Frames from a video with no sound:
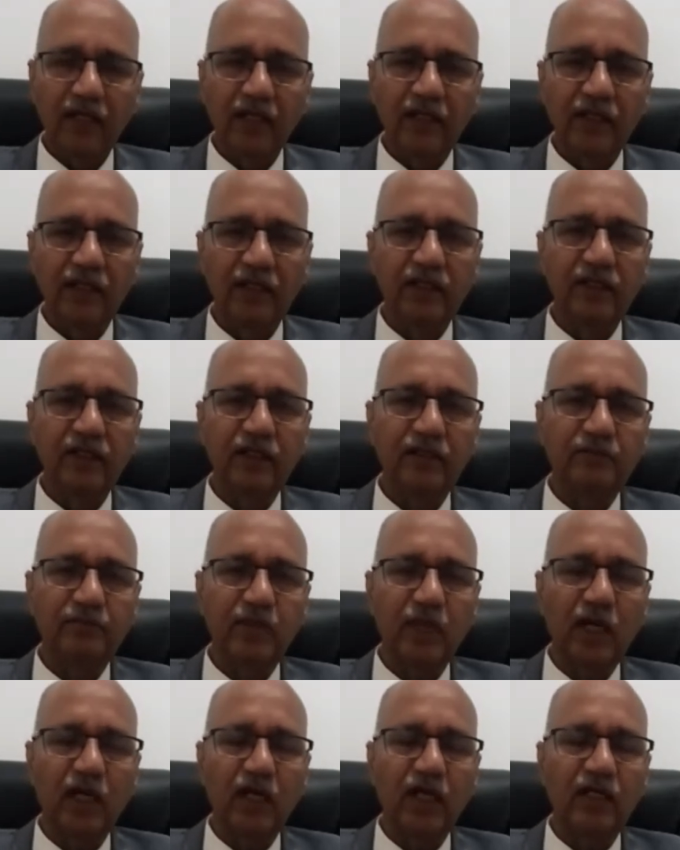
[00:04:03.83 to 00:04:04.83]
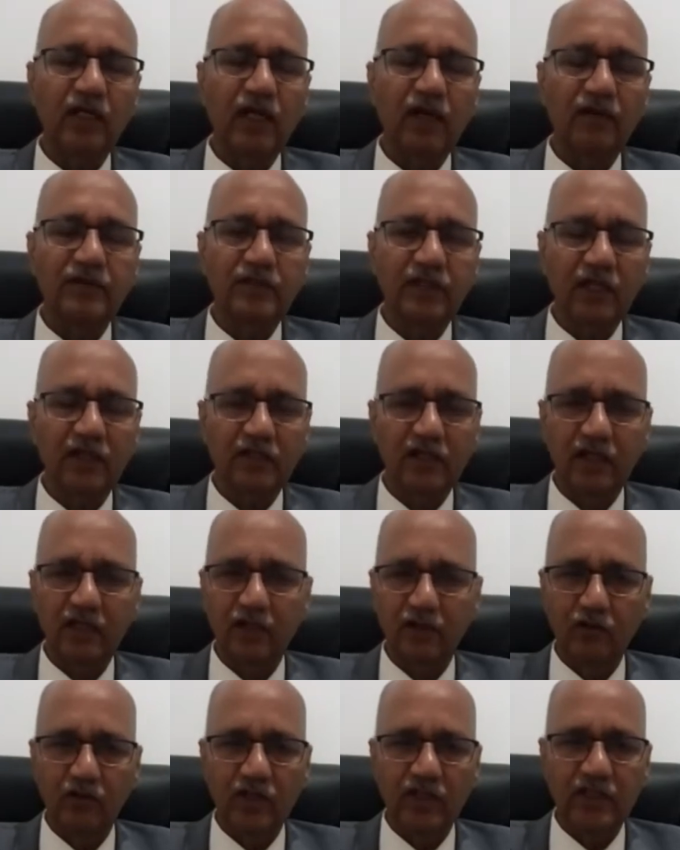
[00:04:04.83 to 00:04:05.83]
He is product of Central
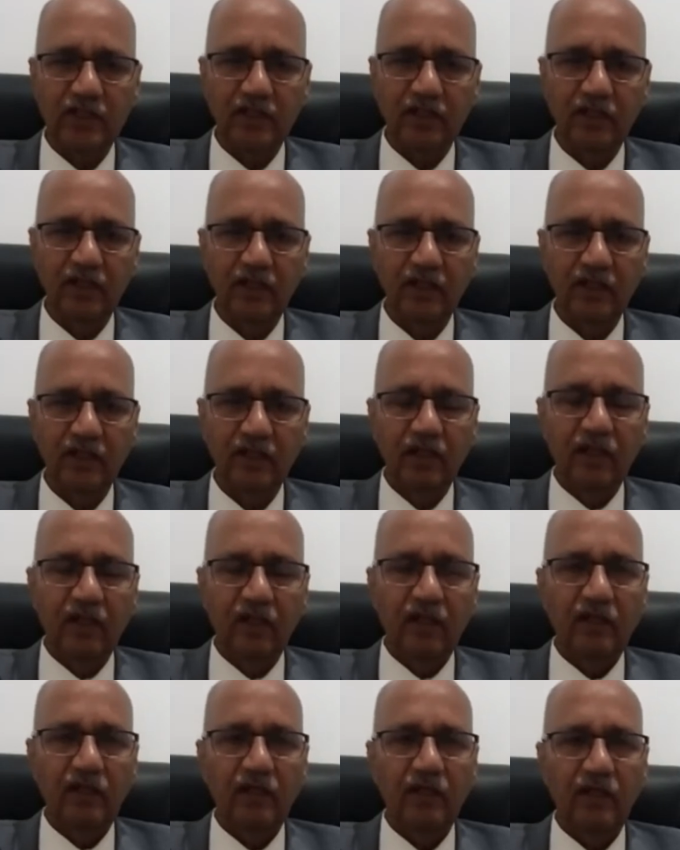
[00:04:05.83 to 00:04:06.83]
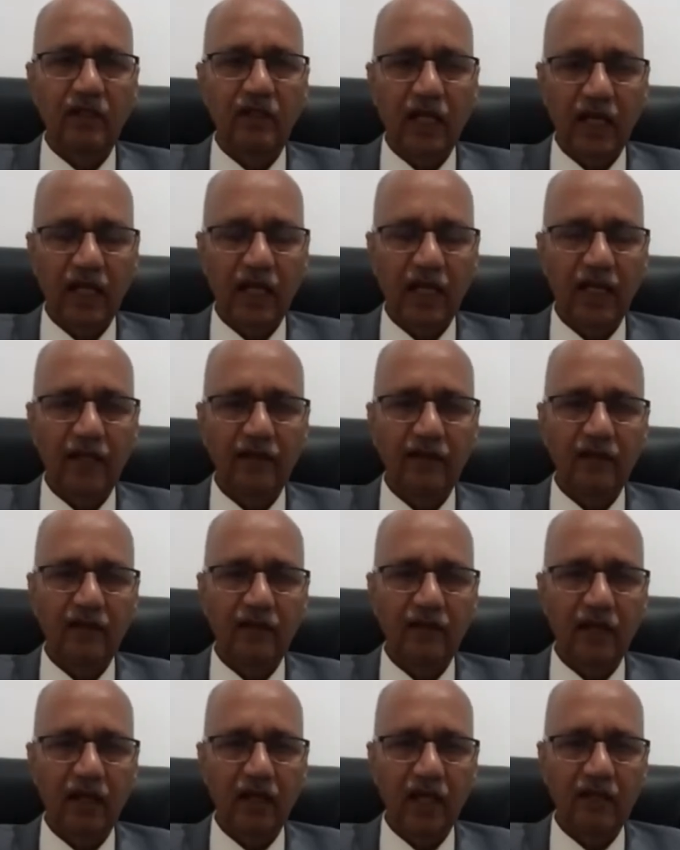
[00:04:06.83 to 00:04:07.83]
University, Nagaland,
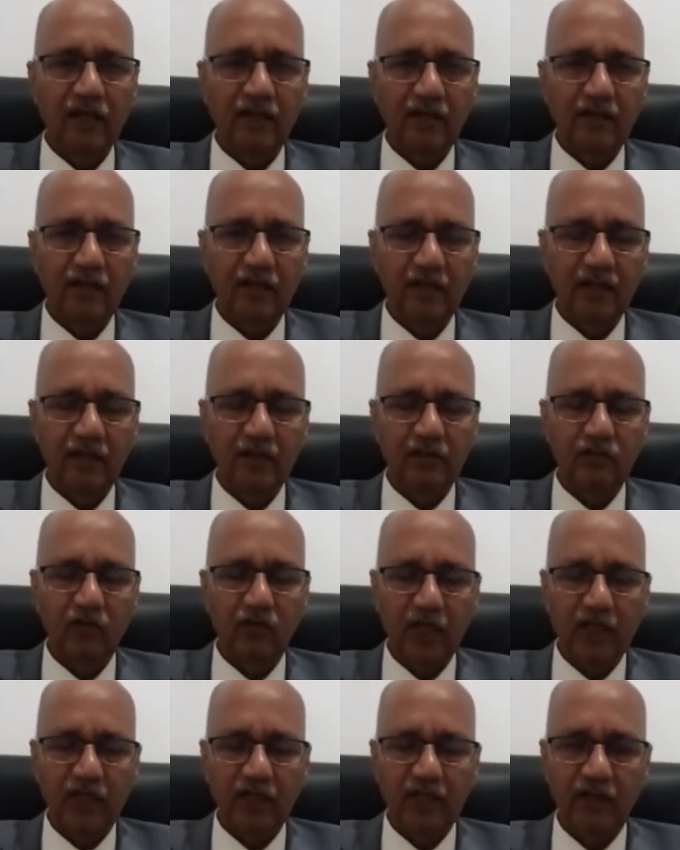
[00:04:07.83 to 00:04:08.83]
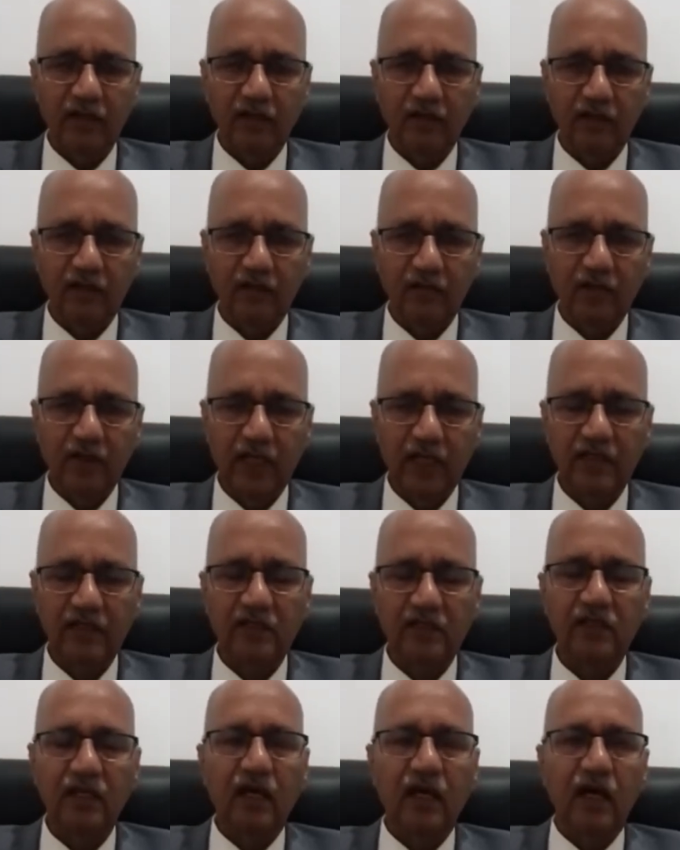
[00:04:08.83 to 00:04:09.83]
and he is working with
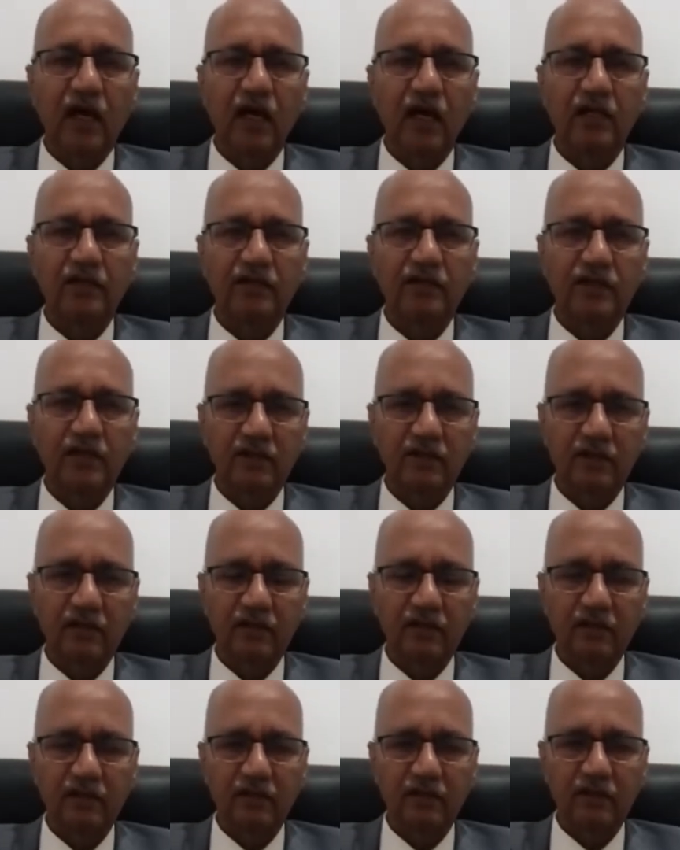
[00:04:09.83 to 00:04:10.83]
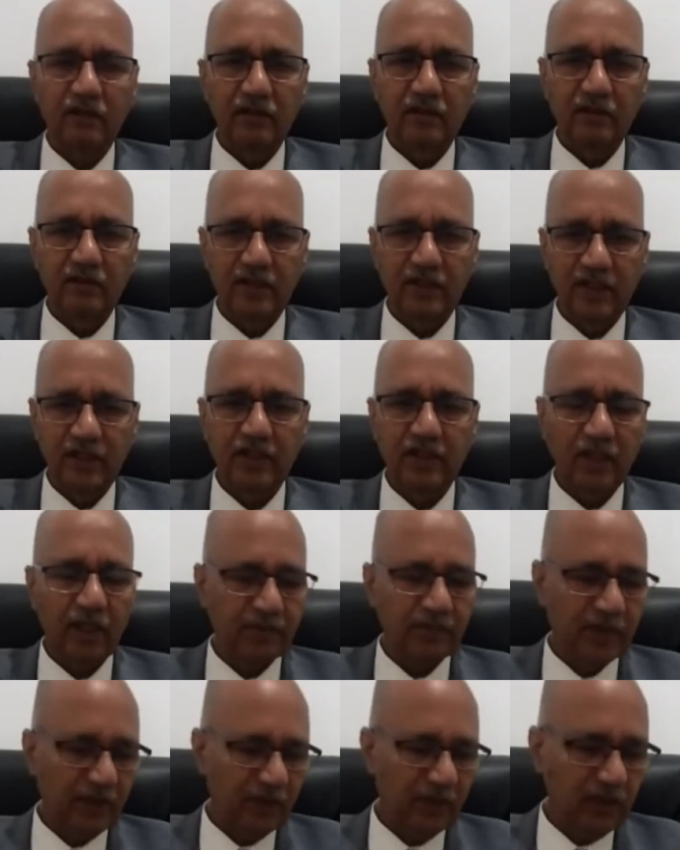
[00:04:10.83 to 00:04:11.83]
us as
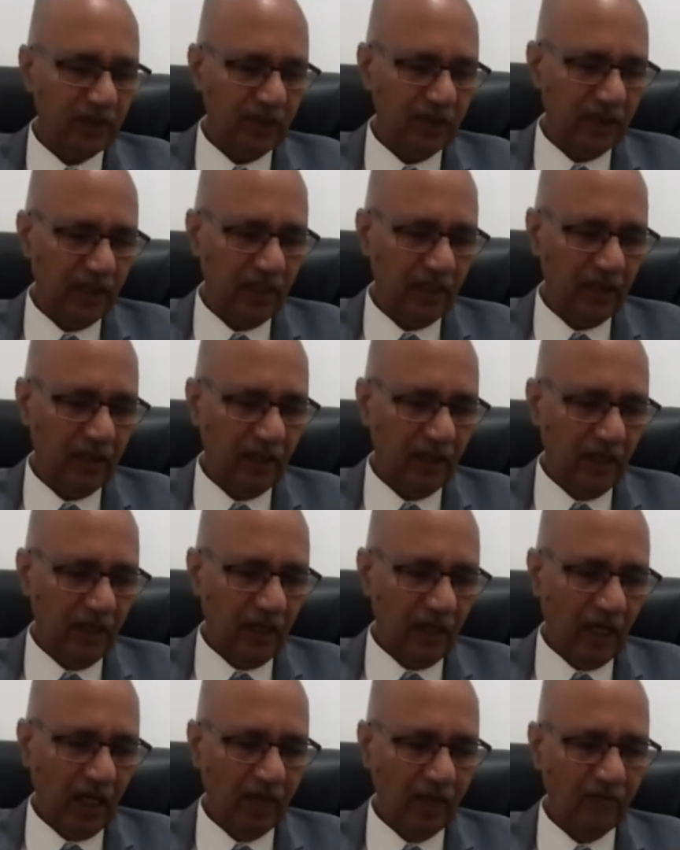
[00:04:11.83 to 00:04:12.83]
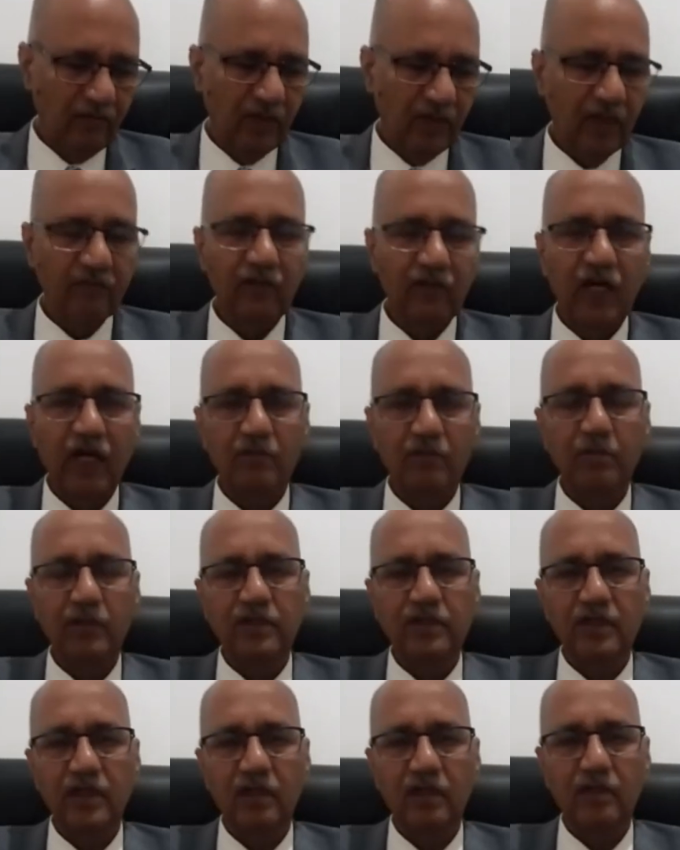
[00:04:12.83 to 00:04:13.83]
systems engineer. And we have got
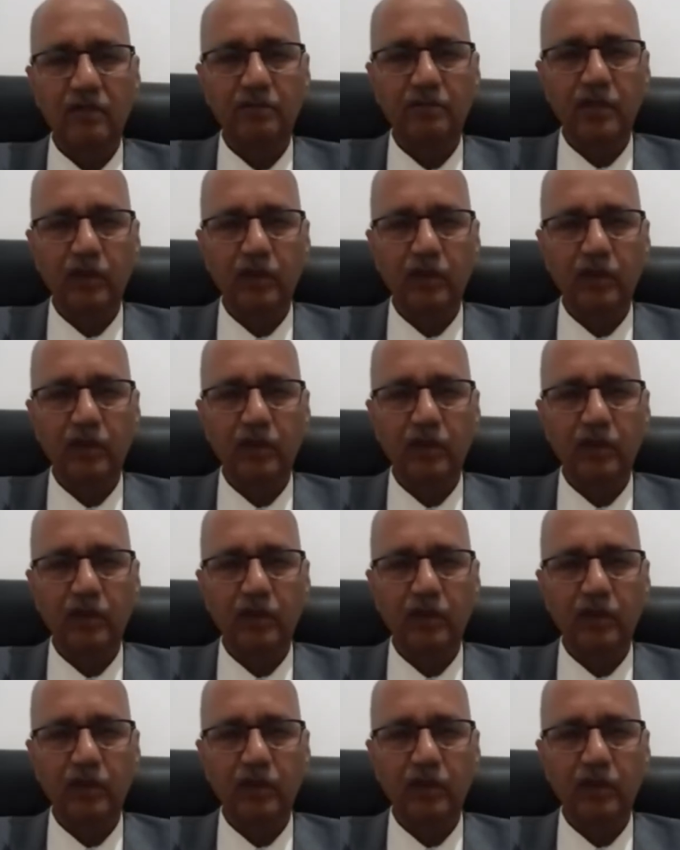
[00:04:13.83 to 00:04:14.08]
Mr.